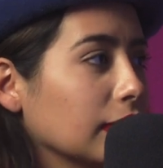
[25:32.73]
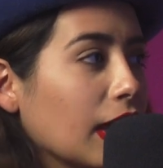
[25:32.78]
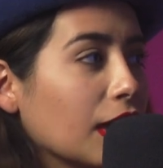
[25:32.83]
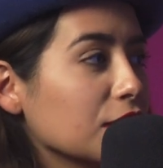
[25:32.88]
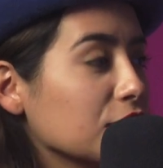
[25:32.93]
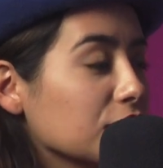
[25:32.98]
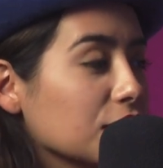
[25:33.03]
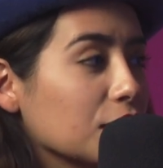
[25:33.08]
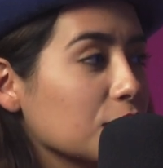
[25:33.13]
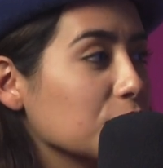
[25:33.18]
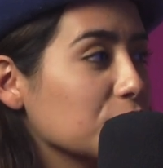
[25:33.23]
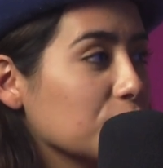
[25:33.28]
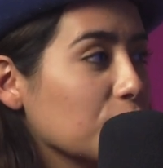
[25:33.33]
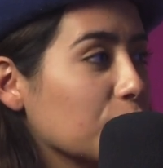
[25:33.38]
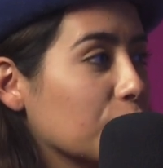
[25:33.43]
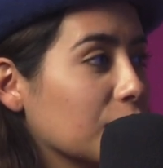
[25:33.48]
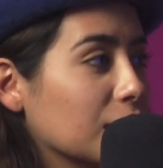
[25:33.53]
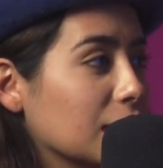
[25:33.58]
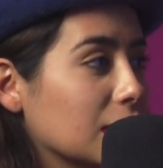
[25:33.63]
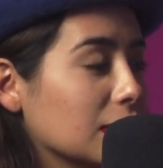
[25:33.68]
just thought it was so
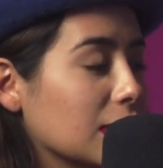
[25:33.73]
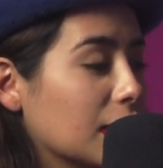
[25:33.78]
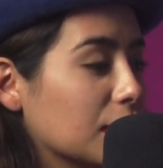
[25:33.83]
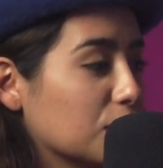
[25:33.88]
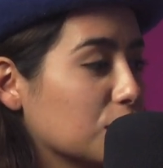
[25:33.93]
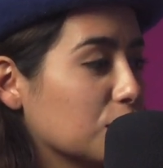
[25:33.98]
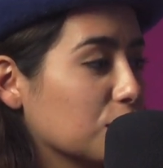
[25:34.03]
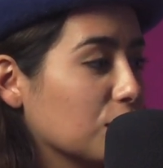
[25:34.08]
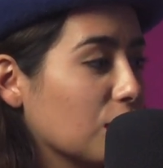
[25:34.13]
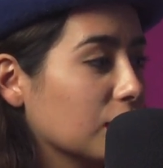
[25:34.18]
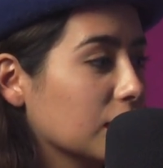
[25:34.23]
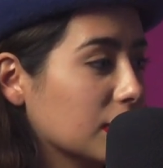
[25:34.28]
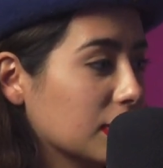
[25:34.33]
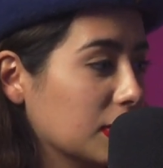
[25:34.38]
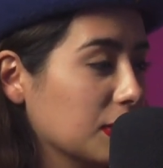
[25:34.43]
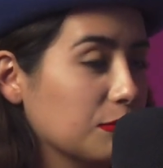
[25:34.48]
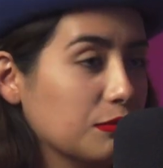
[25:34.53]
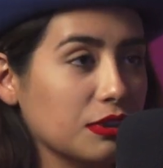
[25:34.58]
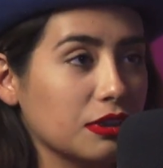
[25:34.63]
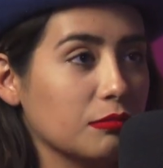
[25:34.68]
funny because I turned on the
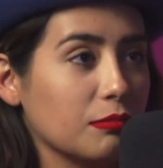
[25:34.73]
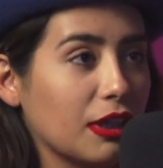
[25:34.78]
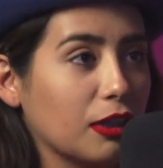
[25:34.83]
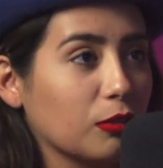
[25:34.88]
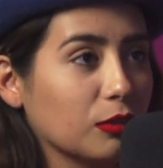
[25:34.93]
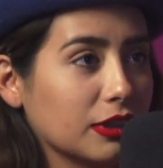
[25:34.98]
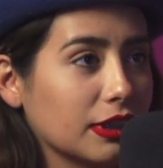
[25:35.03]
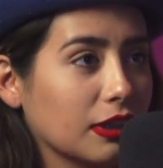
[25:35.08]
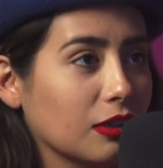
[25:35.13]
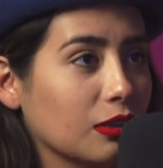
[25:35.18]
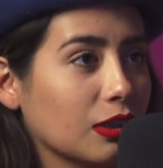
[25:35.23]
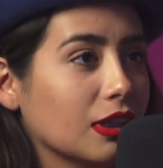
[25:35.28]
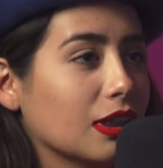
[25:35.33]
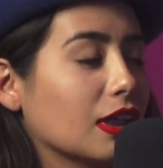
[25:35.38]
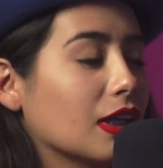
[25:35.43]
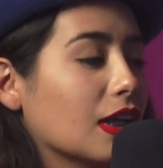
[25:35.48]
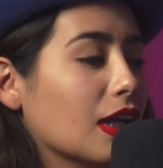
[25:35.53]
TV in my hotel